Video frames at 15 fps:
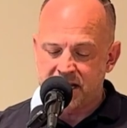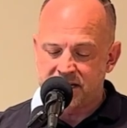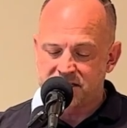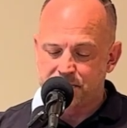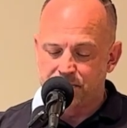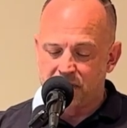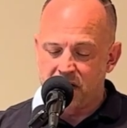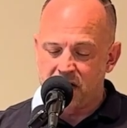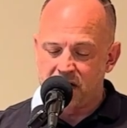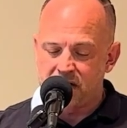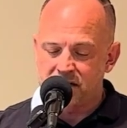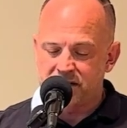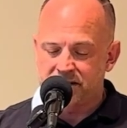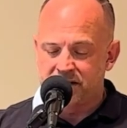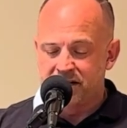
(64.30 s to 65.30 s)
at his
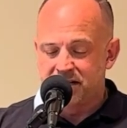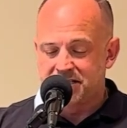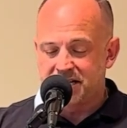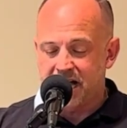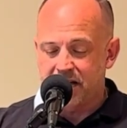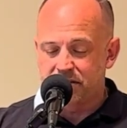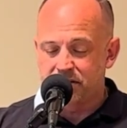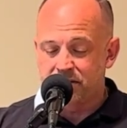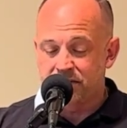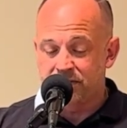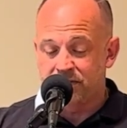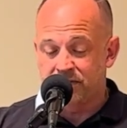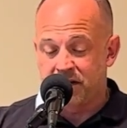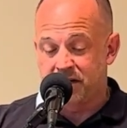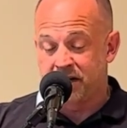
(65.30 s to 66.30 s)
blog titled,
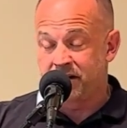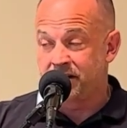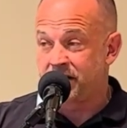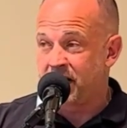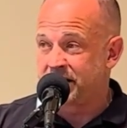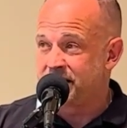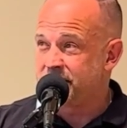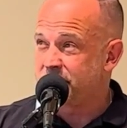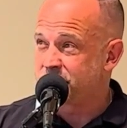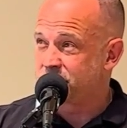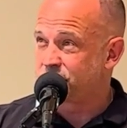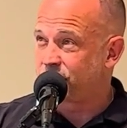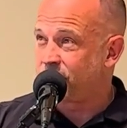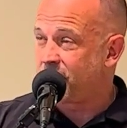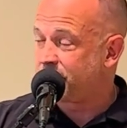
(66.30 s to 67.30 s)
uh, I think it's
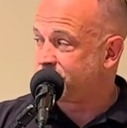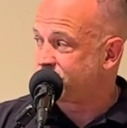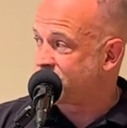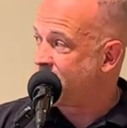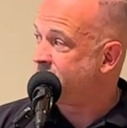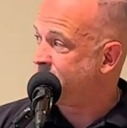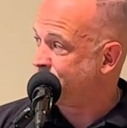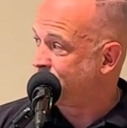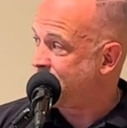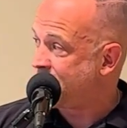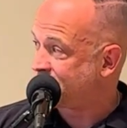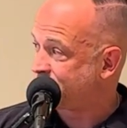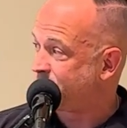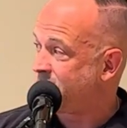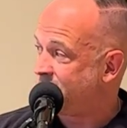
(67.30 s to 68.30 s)
just Father John at
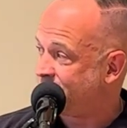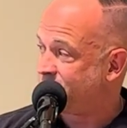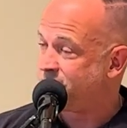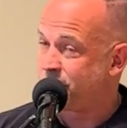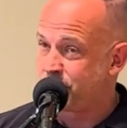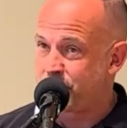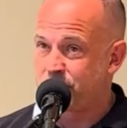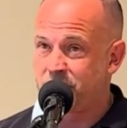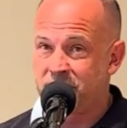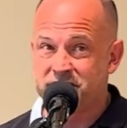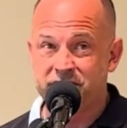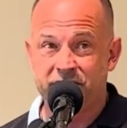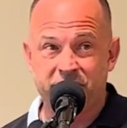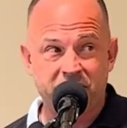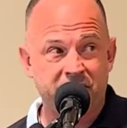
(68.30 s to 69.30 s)
Blogspot, if I remember. And
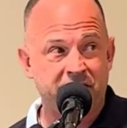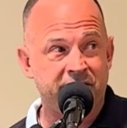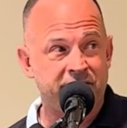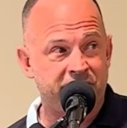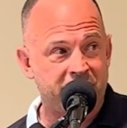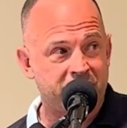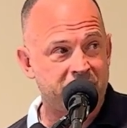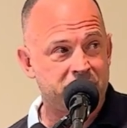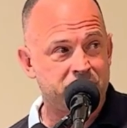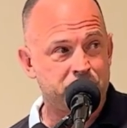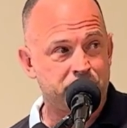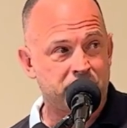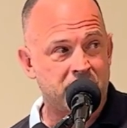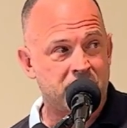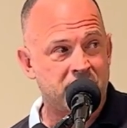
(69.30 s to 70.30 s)
it's a very, very
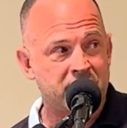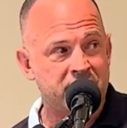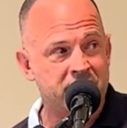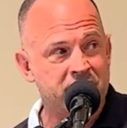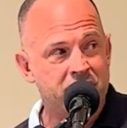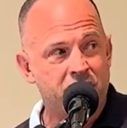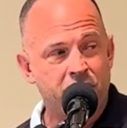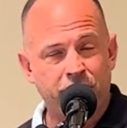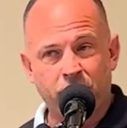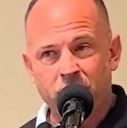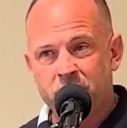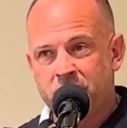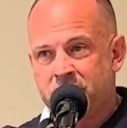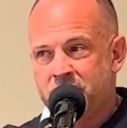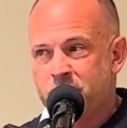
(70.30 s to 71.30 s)
good blog.
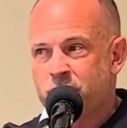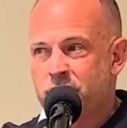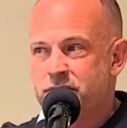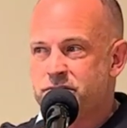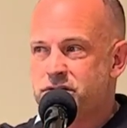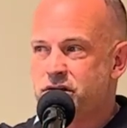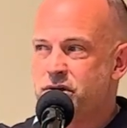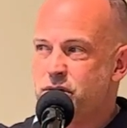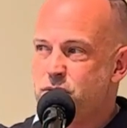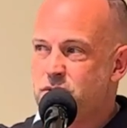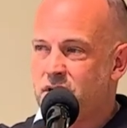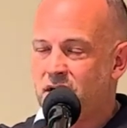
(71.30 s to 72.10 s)
For anyone who's a new